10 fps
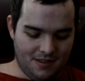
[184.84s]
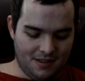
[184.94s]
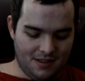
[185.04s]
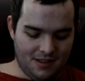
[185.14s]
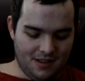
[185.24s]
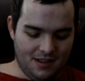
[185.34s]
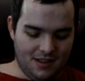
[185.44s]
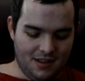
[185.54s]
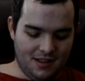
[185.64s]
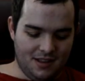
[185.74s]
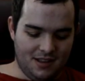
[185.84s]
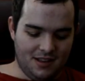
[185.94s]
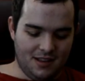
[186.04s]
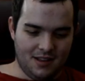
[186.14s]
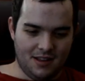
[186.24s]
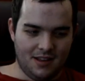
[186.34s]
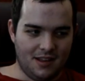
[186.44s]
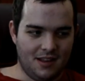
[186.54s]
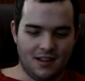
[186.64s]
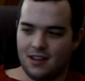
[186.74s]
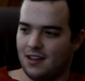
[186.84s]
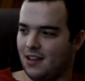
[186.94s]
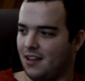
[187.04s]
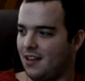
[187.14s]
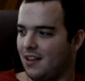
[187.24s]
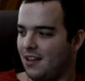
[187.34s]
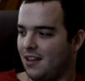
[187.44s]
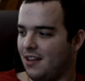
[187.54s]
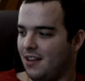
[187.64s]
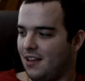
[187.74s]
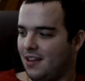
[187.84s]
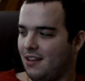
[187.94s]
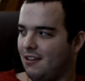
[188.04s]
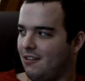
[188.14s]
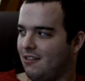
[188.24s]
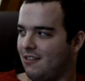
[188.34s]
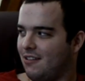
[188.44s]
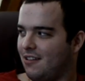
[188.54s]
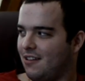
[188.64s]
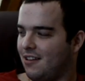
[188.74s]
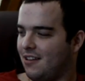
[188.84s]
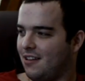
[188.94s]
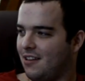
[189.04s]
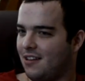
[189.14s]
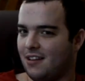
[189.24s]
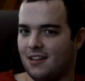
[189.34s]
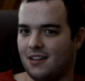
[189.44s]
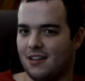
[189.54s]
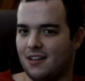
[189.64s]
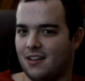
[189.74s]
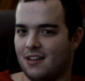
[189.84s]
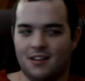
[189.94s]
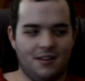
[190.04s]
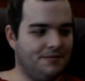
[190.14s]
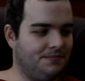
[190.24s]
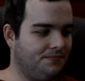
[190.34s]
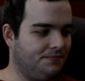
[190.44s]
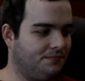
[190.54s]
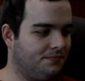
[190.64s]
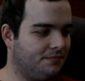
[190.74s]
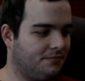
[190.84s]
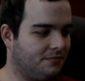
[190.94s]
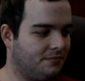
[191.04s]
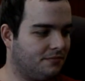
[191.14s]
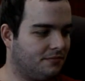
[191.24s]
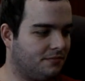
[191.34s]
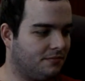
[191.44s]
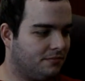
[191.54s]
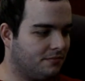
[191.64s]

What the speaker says: (silent)